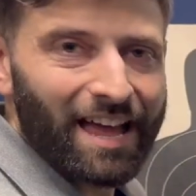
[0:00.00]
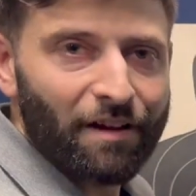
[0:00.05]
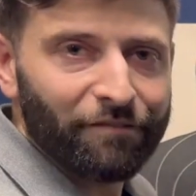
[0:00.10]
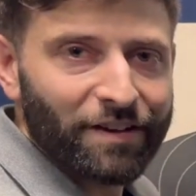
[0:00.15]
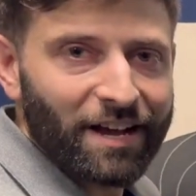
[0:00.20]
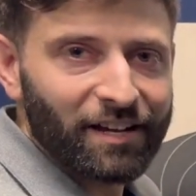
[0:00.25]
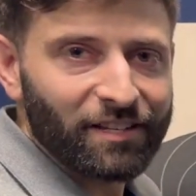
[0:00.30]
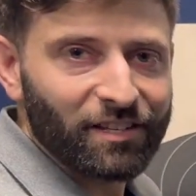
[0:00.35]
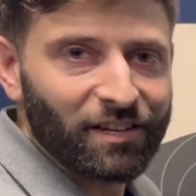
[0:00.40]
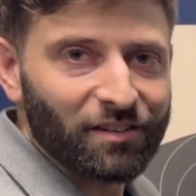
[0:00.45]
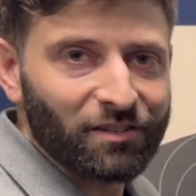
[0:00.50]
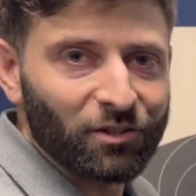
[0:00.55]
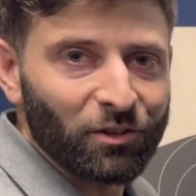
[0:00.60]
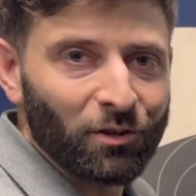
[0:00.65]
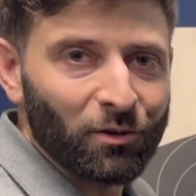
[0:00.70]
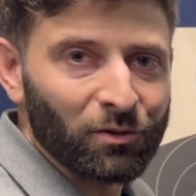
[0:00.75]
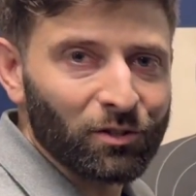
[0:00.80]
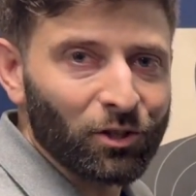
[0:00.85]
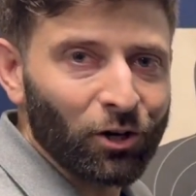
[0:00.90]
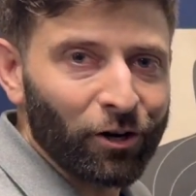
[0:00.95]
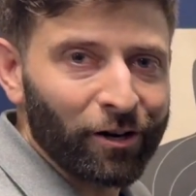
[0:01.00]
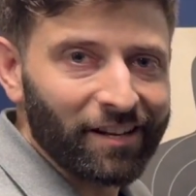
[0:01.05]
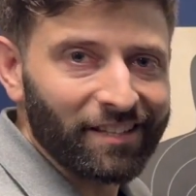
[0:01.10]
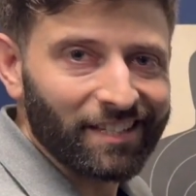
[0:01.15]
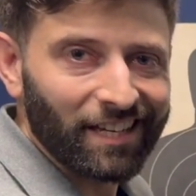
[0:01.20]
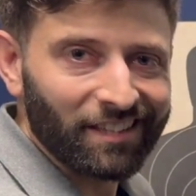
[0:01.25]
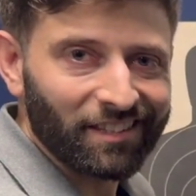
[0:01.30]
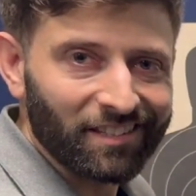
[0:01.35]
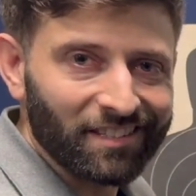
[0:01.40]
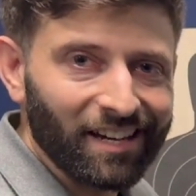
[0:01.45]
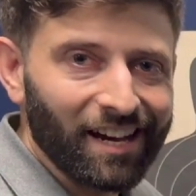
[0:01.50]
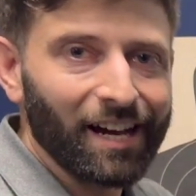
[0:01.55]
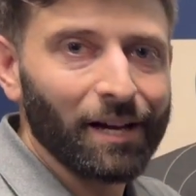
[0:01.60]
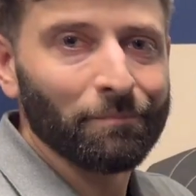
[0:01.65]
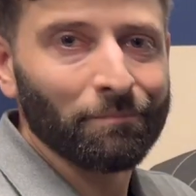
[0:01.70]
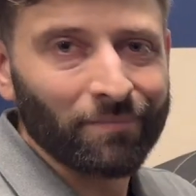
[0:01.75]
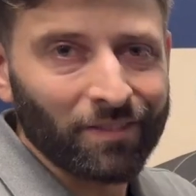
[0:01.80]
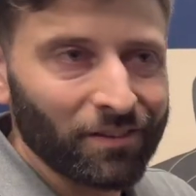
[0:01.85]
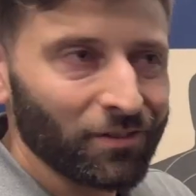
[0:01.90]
have access to those targets at the time,